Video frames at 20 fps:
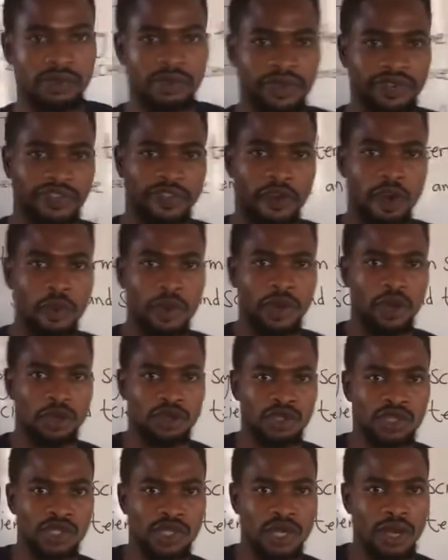before we
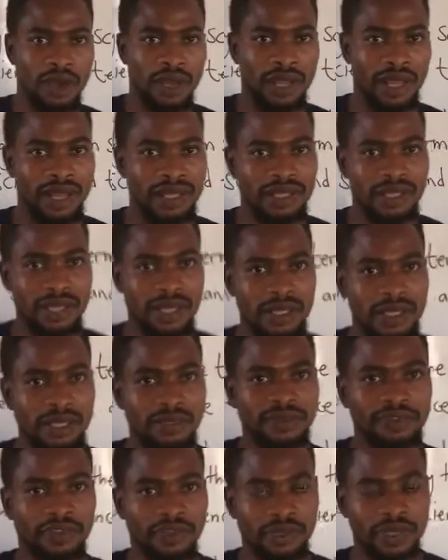continue our
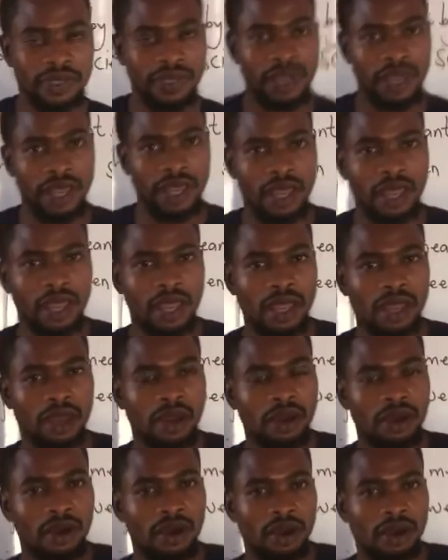lesson for the day.
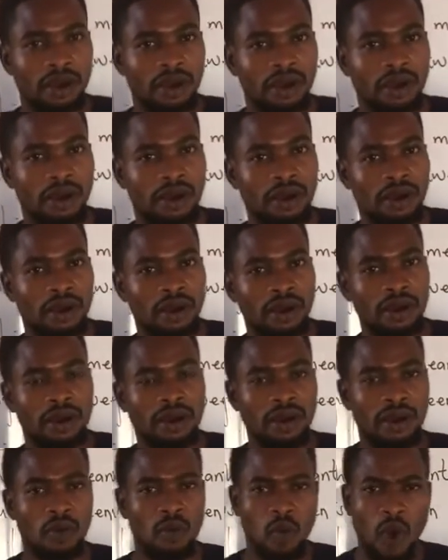
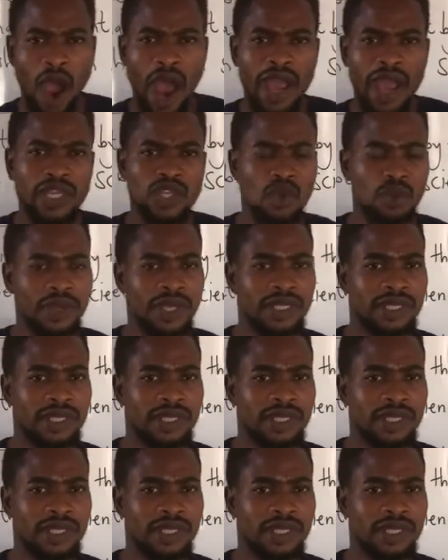Why do we